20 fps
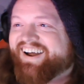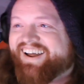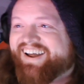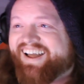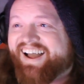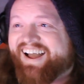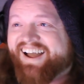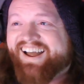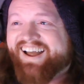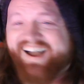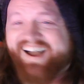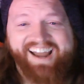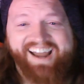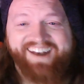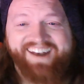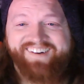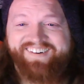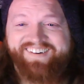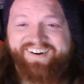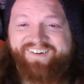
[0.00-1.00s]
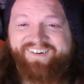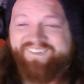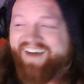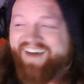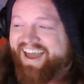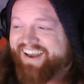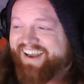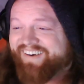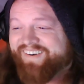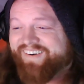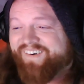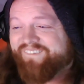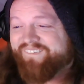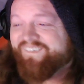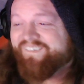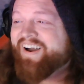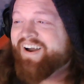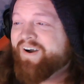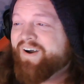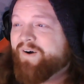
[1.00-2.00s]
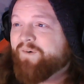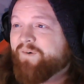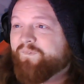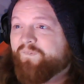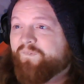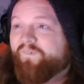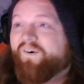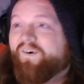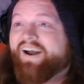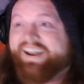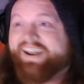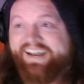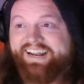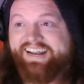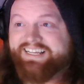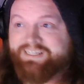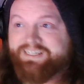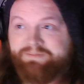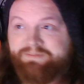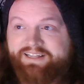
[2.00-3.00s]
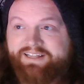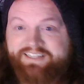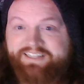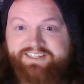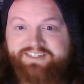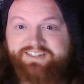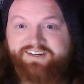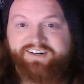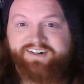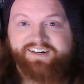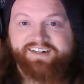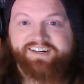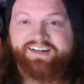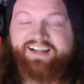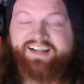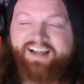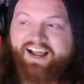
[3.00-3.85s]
I don't know what it is about the song.